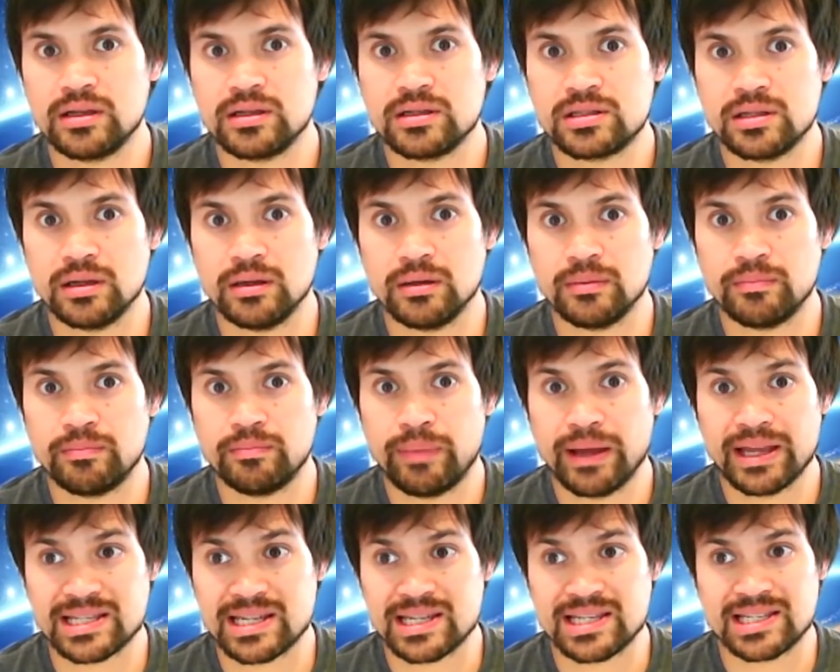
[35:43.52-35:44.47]
to
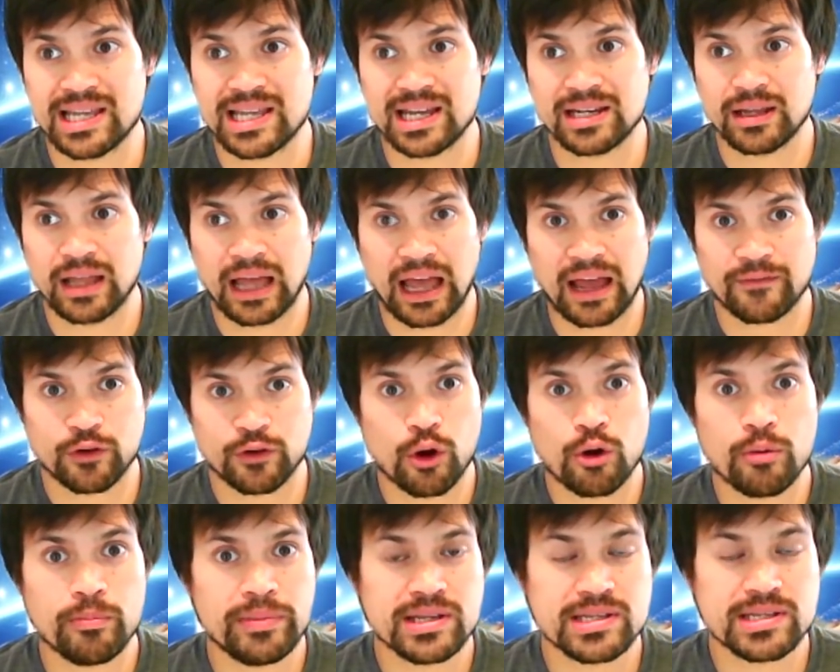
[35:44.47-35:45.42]
basically set, have your
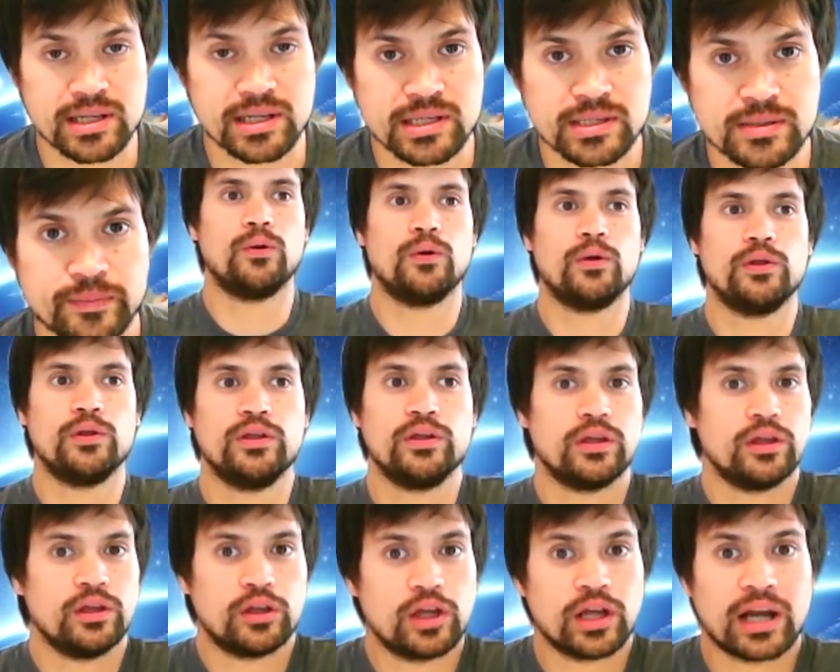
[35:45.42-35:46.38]
own business
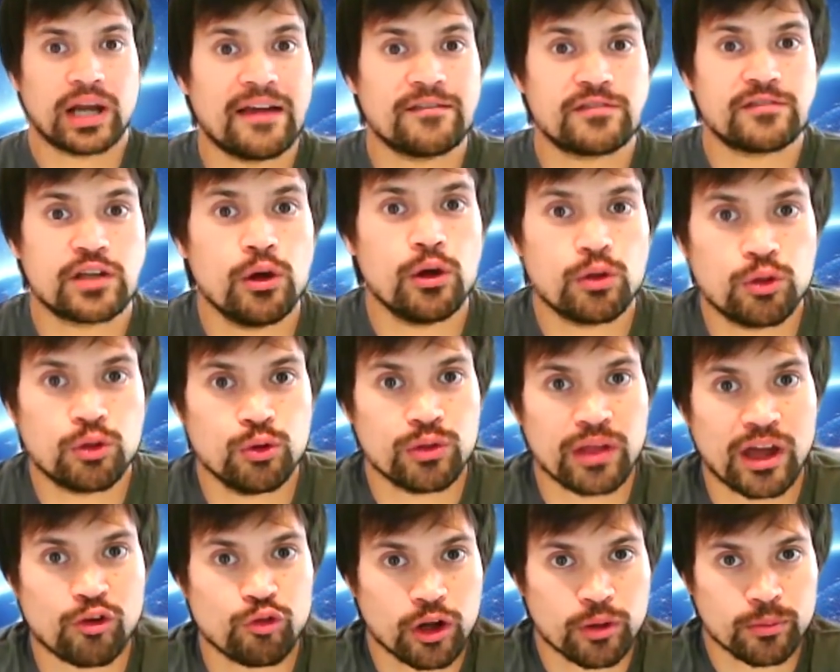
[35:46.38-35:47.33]
you're going to have to go through
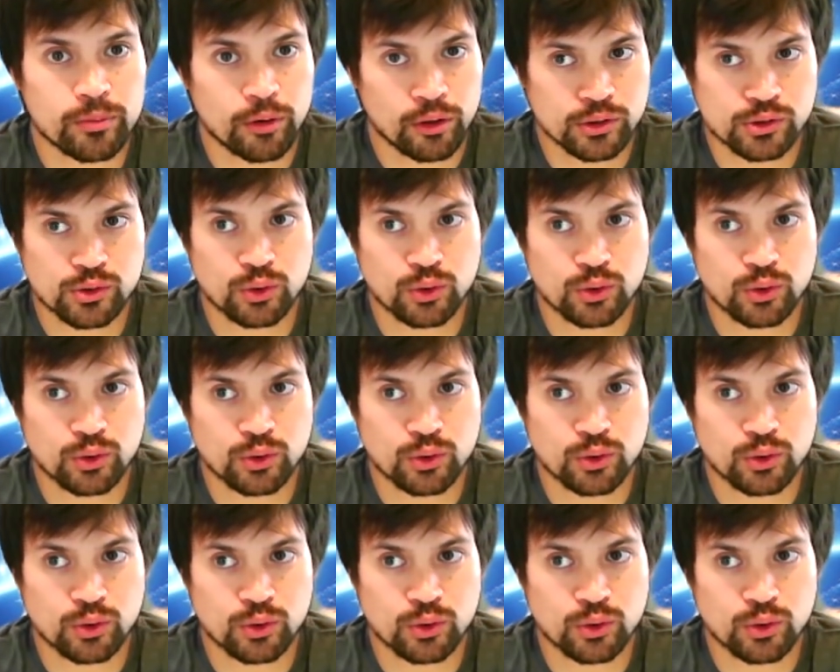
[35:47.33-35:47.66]
that rigmarole.